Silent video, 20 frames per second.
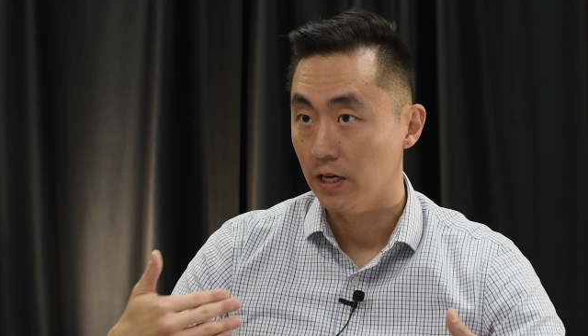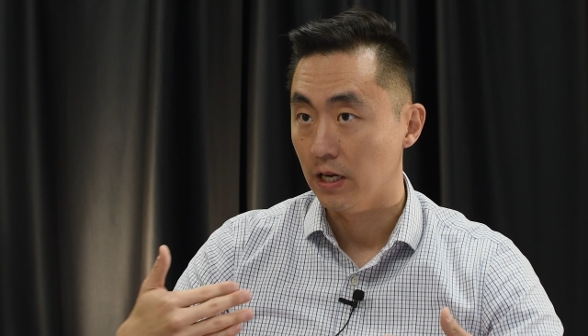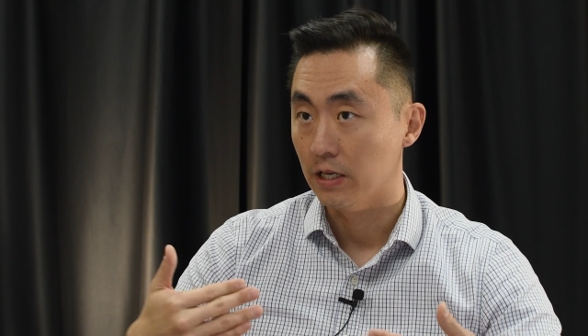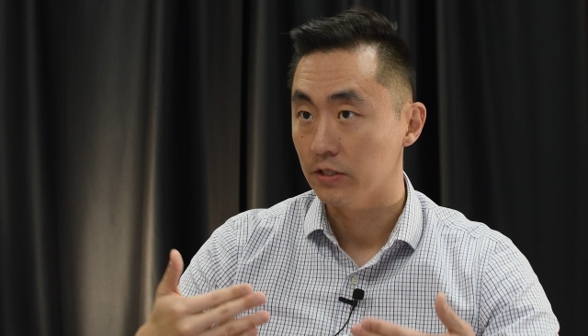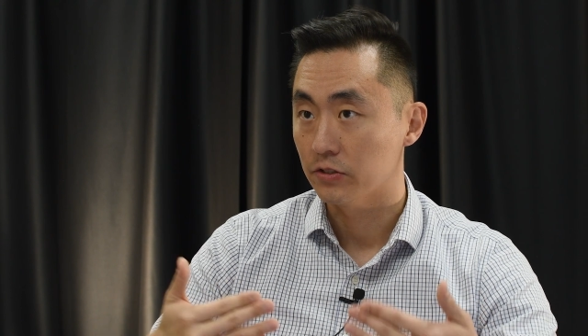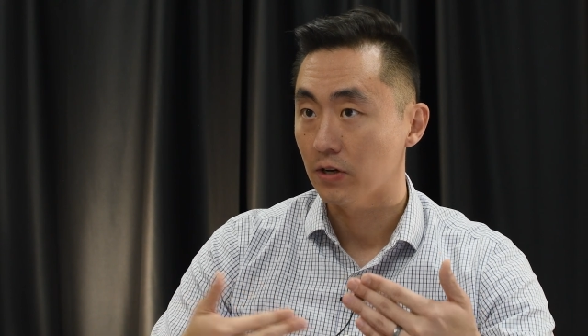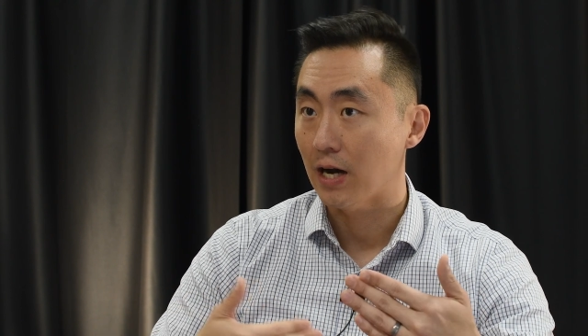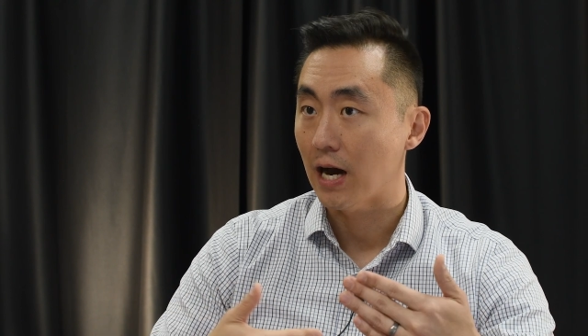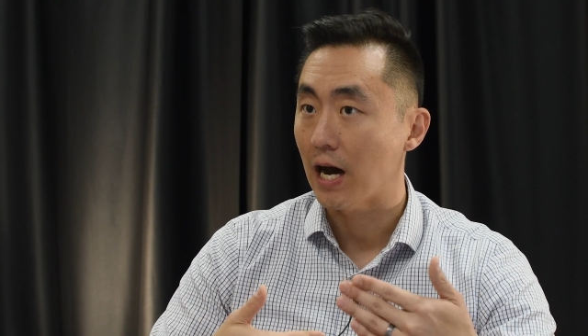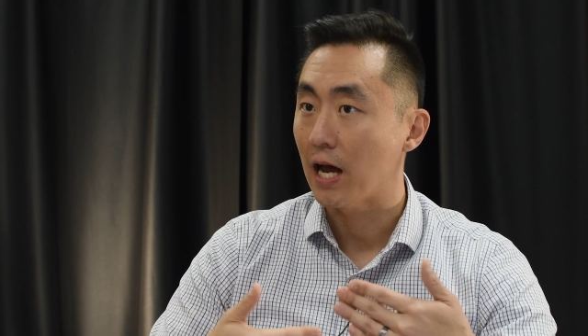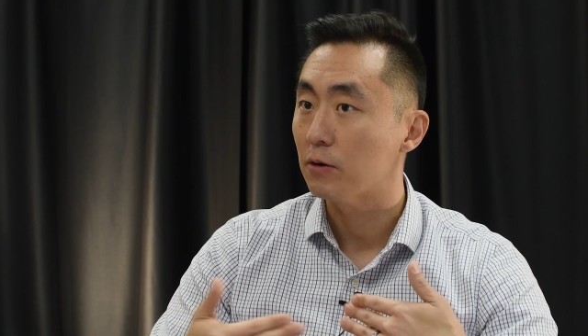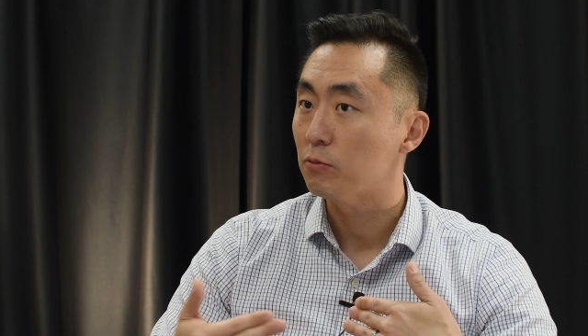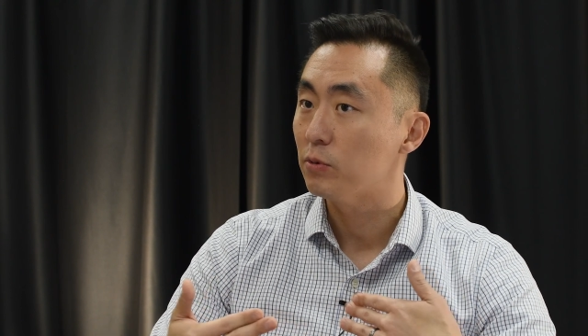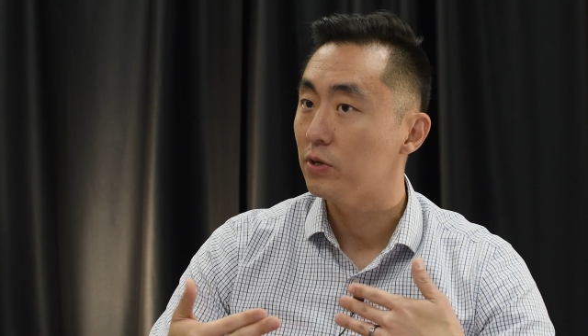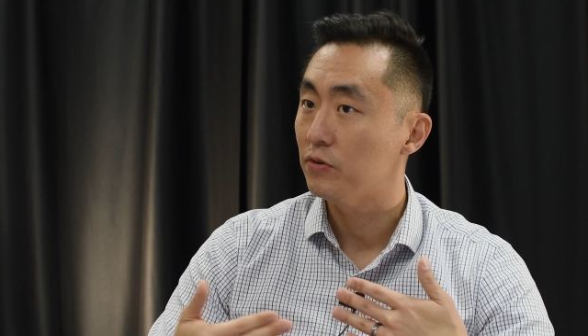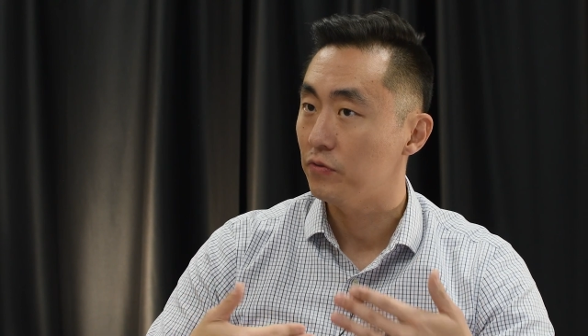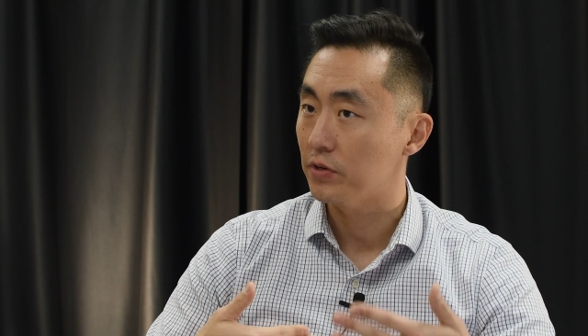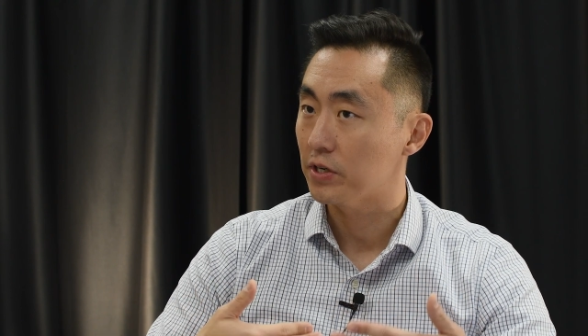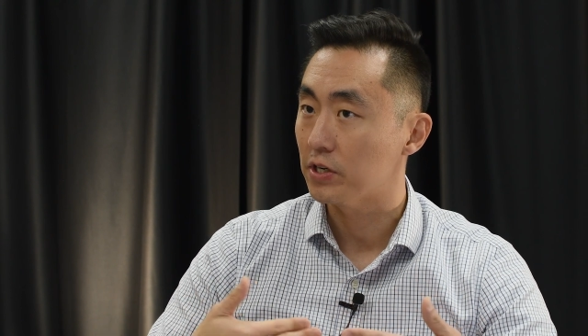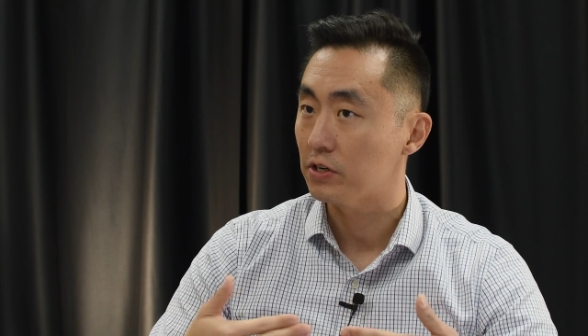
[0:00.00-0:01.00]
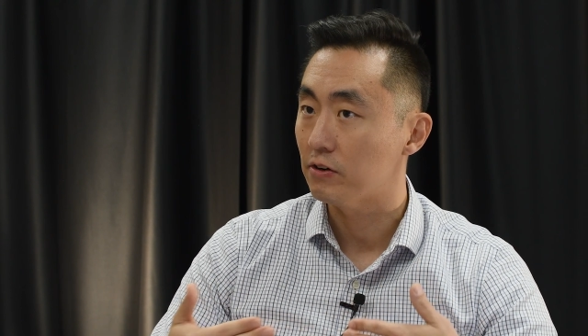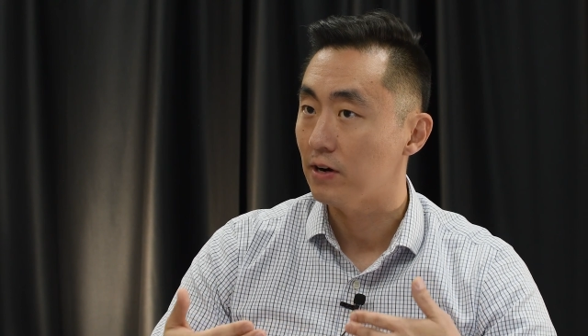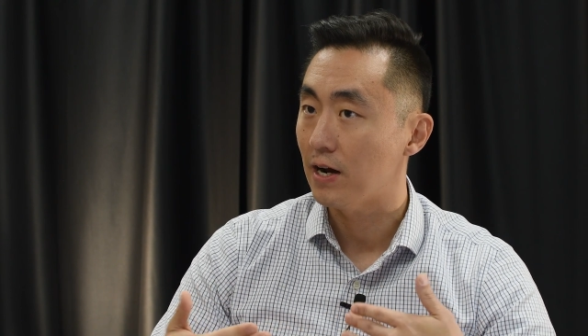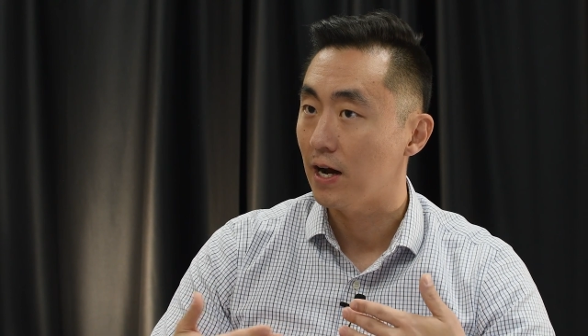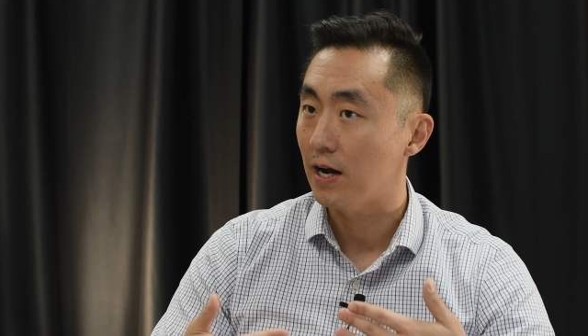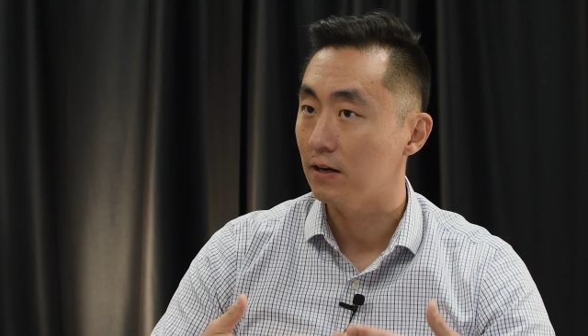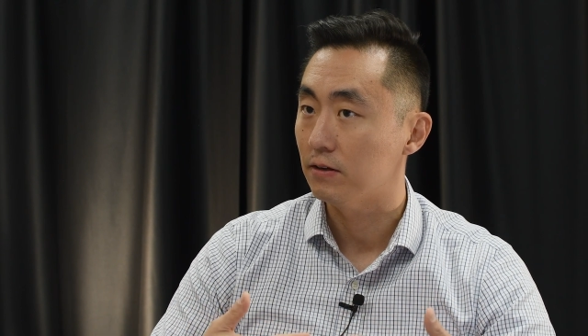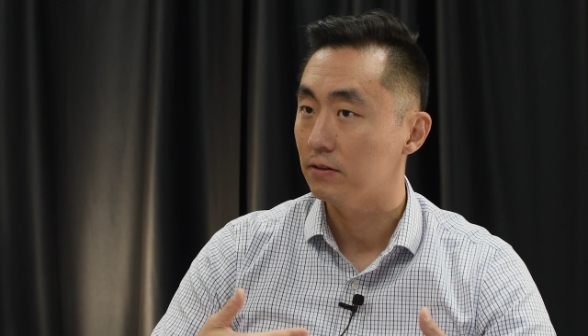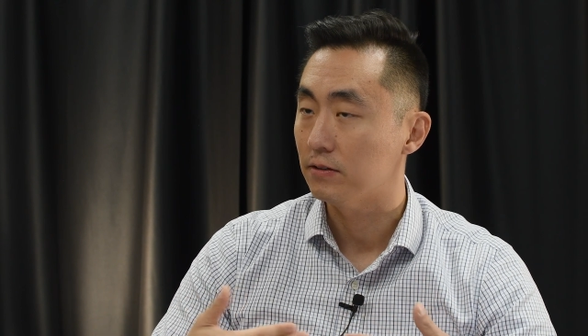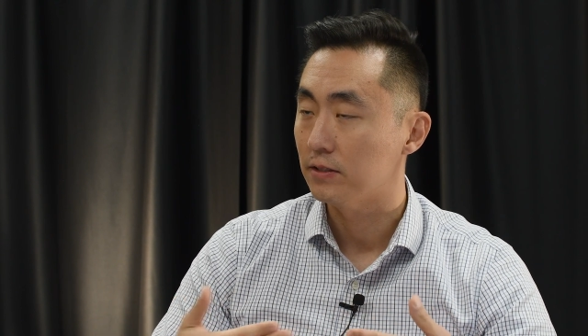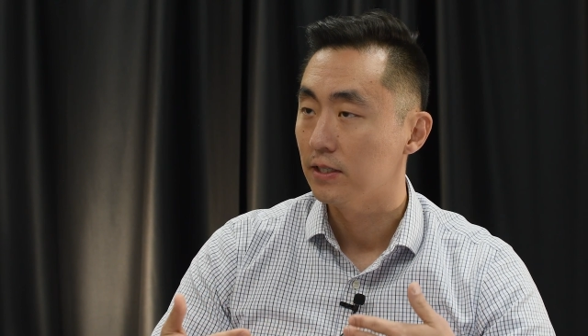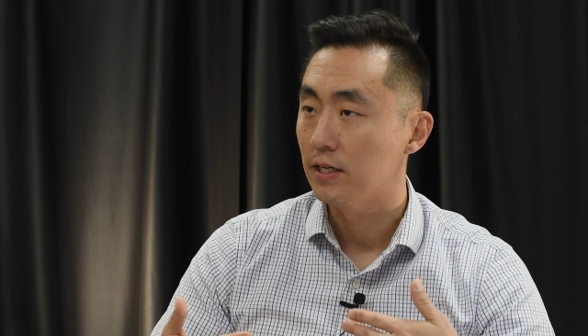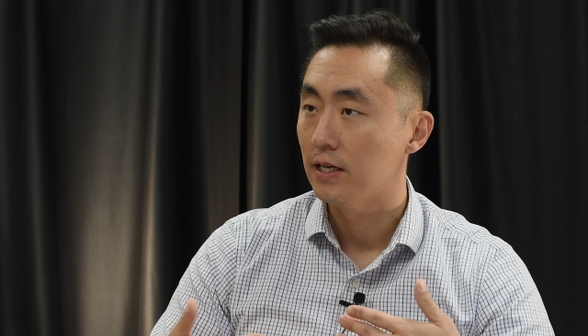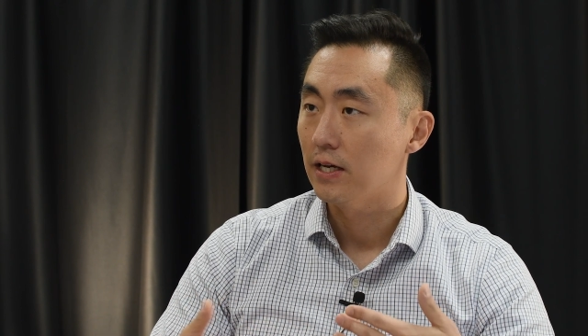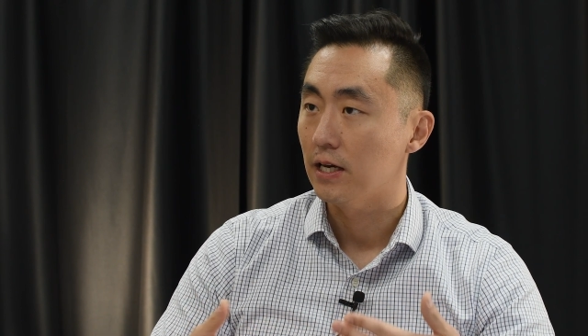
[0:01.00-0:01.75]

And so how do we figure out,